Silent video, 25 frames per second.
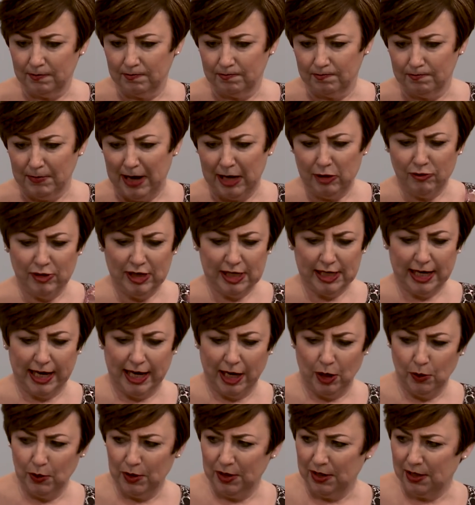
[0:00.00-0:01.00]
Mallory
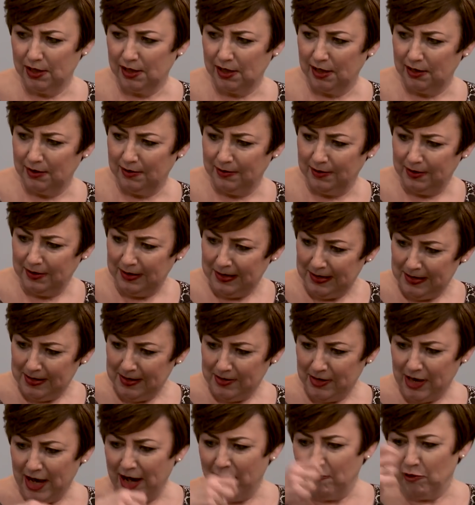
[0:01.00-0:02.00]
Towers and
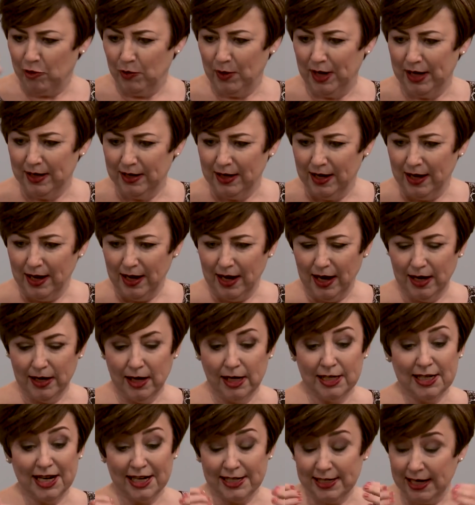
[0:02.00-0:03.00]
the heroine, and
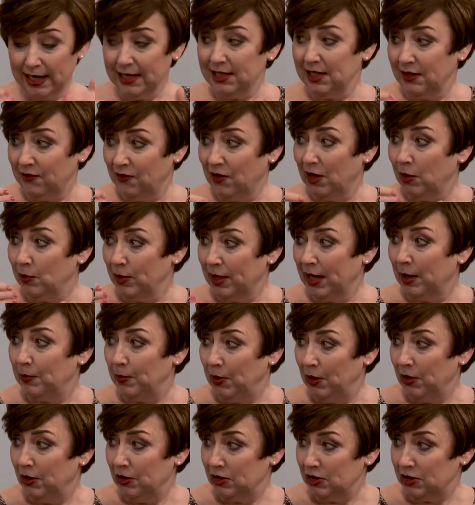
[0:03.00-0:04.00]
I'd identify with that
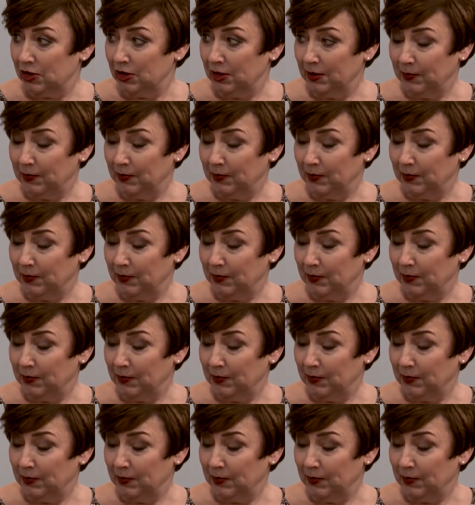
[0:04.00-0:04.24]
person.